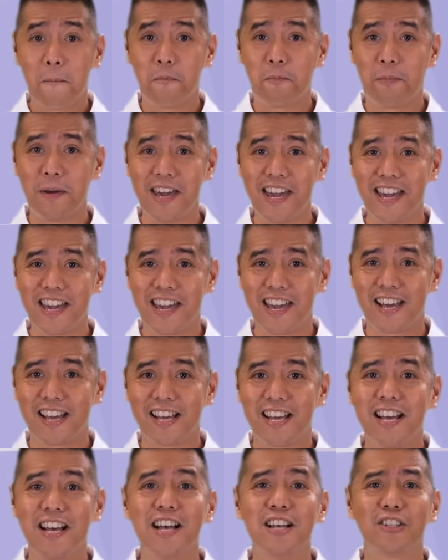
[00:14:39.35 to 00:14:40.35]
B,
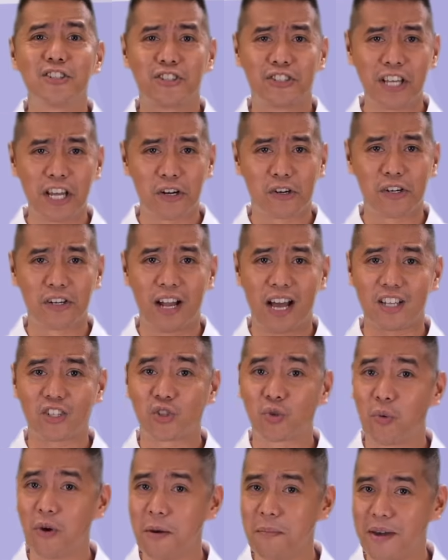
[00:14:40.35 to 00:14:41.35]
synchronized
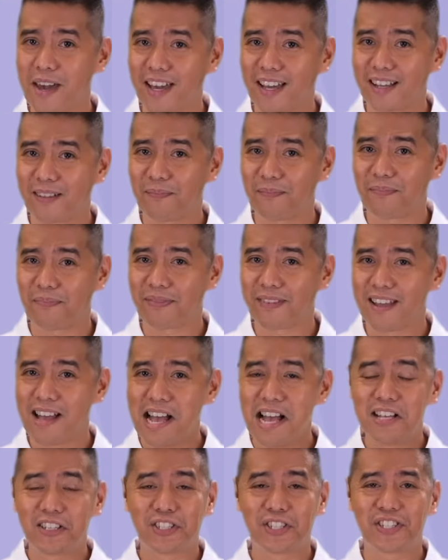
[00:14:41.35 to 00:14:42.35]
swimming?
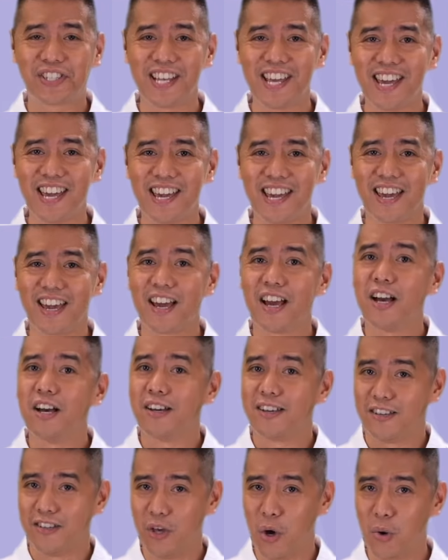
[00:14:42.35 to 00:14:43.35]
C,
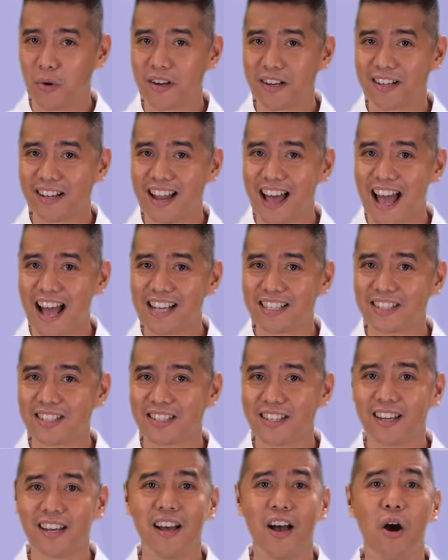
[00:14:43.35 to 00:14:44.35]
yoga
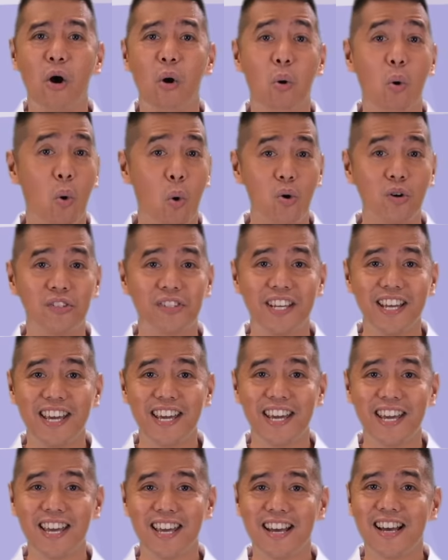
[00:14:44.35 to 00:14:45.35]
class? Or
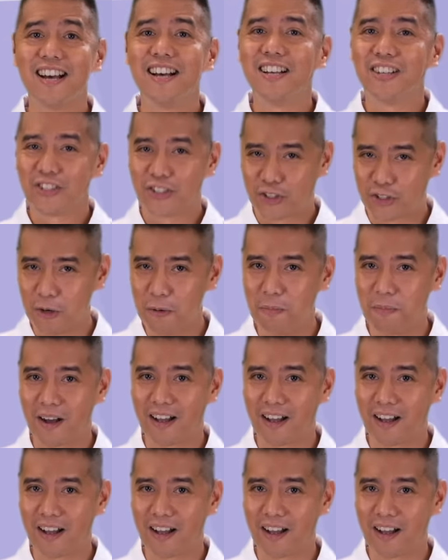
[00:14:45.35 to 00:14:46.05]
D, Zumba